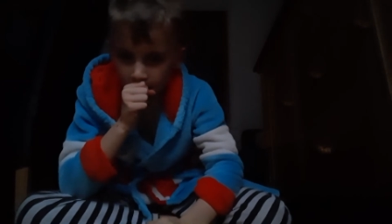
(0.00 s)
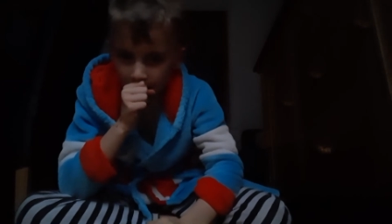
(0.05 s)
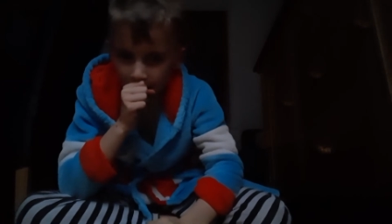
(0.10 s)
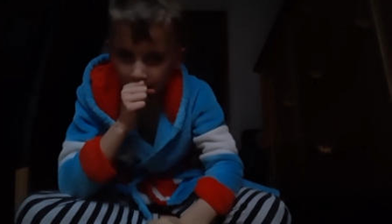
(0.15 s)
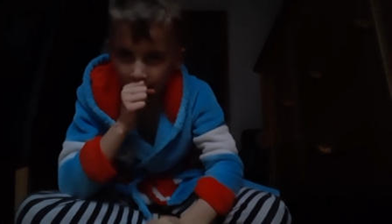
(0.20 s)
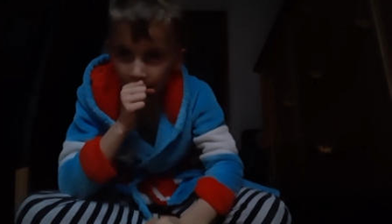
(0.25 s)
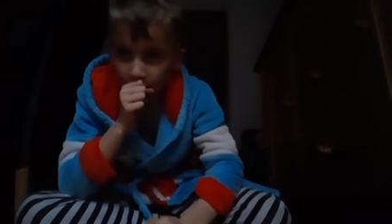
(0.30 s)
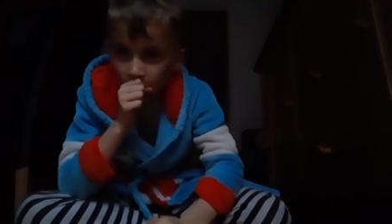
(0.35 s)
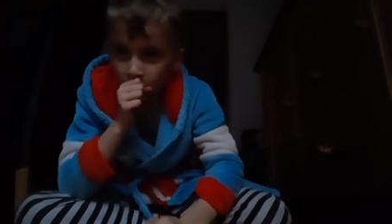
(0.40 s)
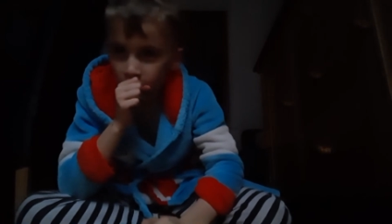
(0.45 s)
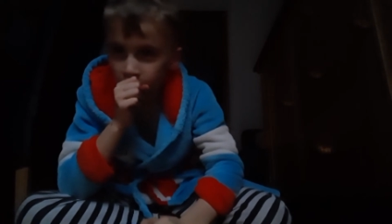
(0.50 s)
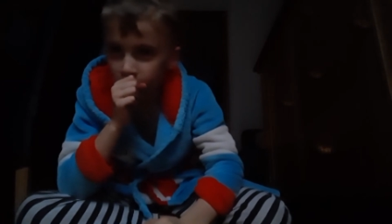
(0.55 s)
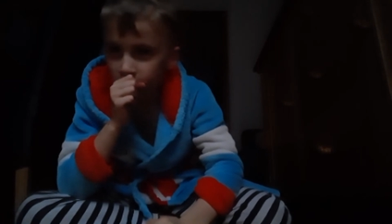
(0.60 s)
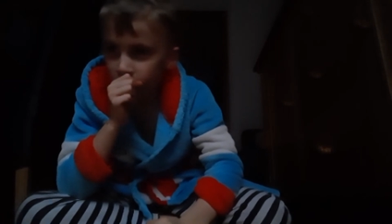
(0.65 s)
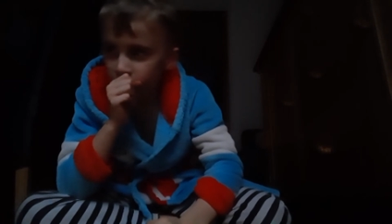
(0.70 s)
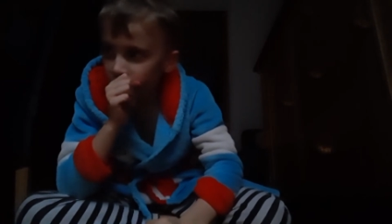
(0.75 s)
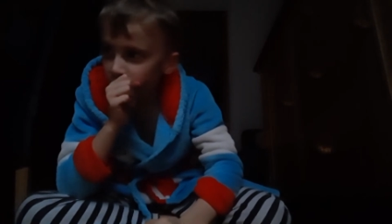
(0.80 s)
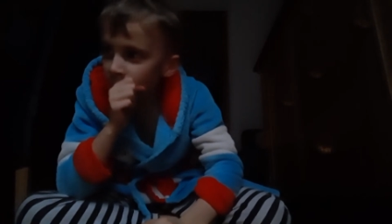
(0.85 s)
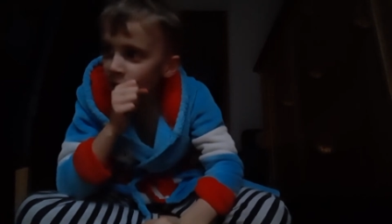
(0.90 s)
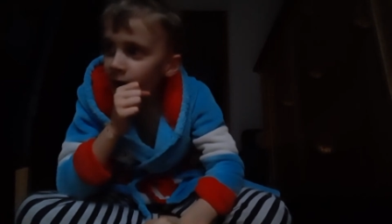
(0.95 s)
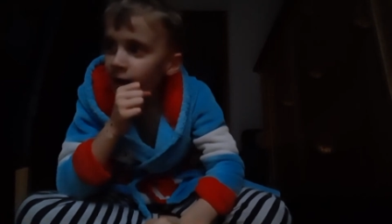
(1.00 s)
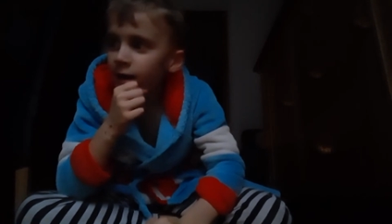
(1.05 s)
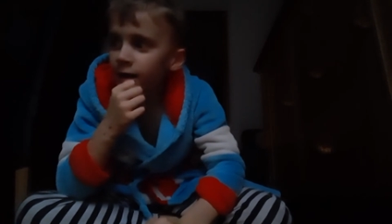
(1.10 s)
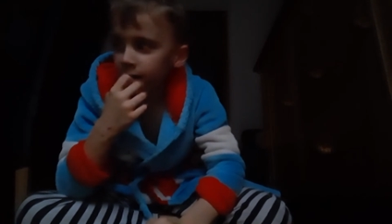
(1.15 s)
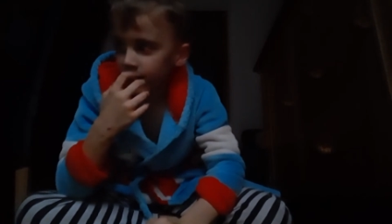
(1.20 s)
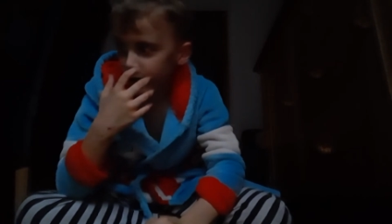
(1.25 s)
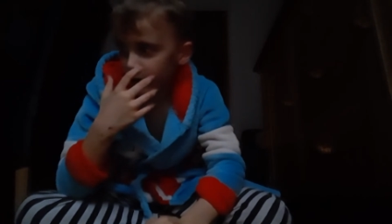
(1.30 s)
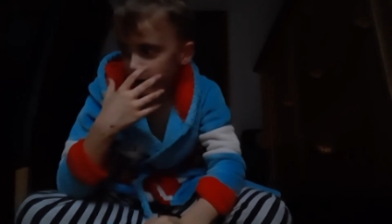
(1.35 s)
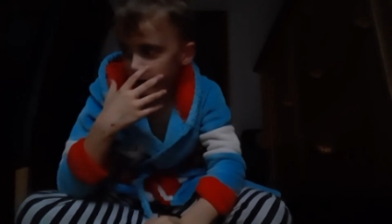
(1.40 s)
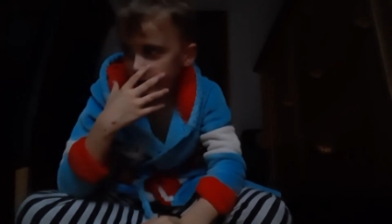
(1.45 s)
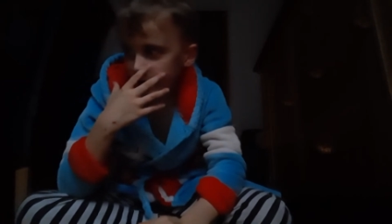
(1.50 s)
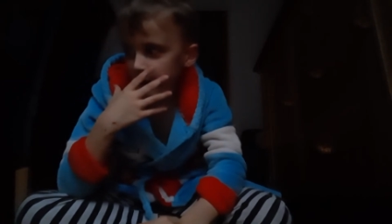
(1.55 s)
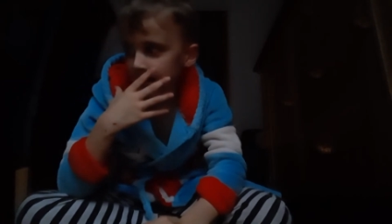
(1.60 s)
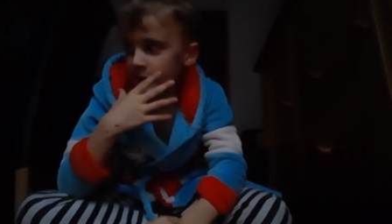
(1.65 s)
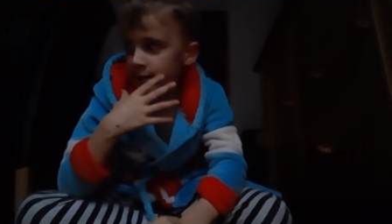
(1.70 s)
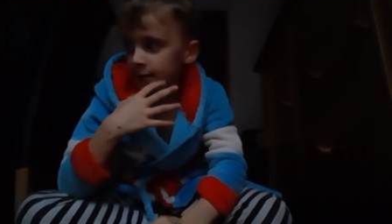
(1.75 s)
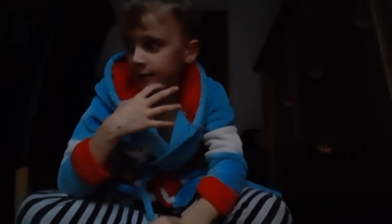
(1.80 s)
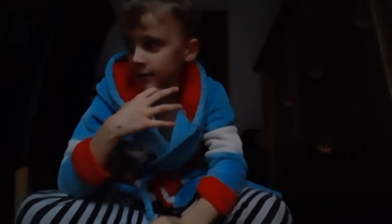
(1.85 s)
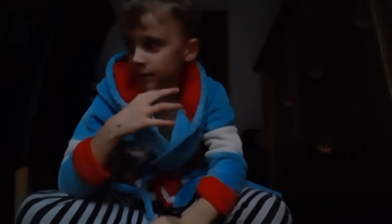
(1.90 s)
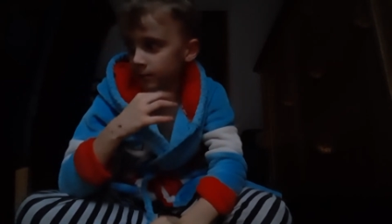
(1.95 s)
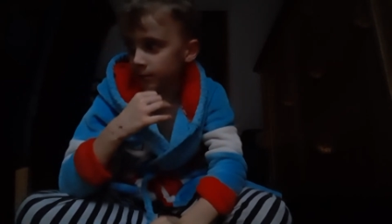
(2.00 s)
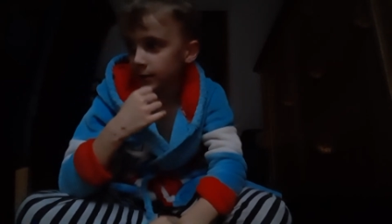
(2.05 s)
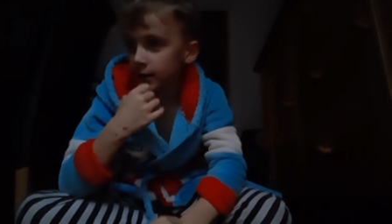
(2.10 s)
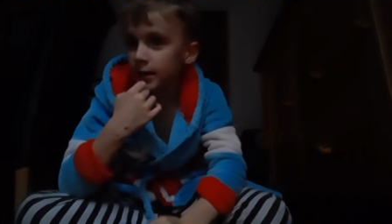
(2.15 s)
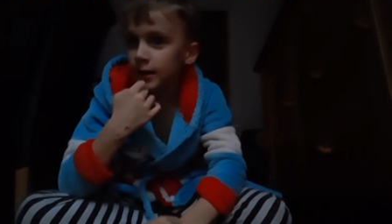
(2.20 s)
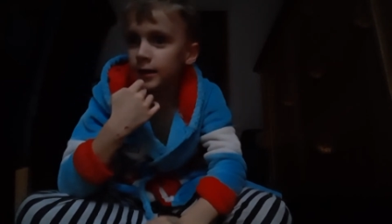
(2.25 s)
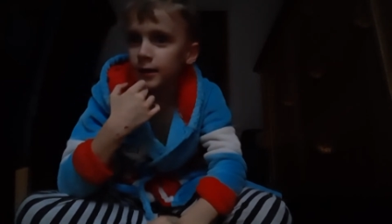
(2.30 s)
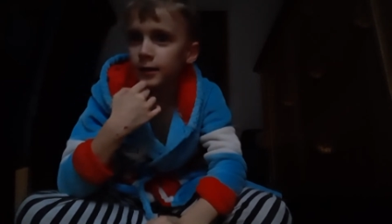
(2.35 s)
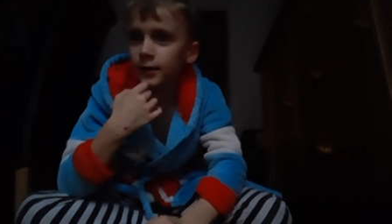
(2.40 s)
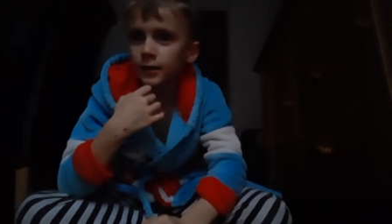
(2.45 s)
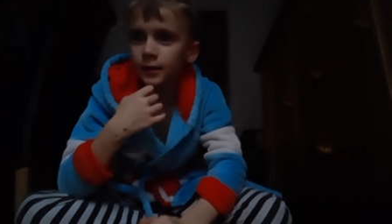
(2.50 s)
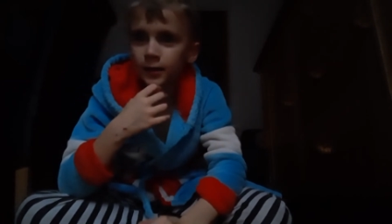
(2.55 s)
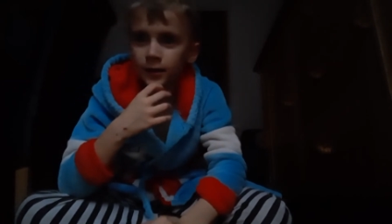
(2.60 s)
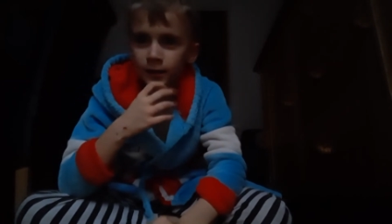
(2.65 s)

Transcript: Hey! This is me.